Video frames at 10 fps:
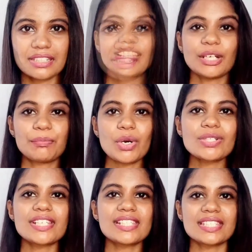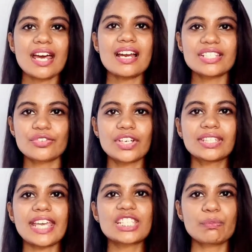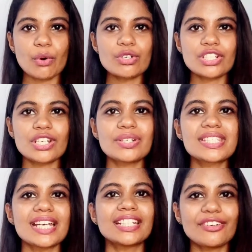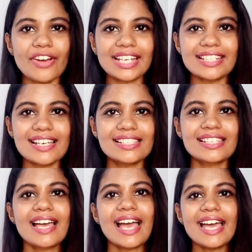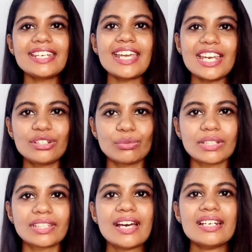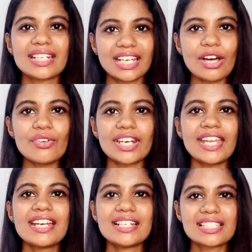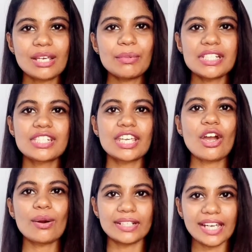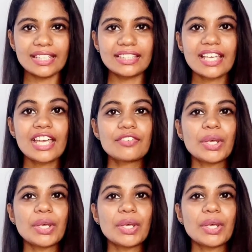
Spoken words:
The process starts with exposure to certain factors and ends with recovery, disability or death if the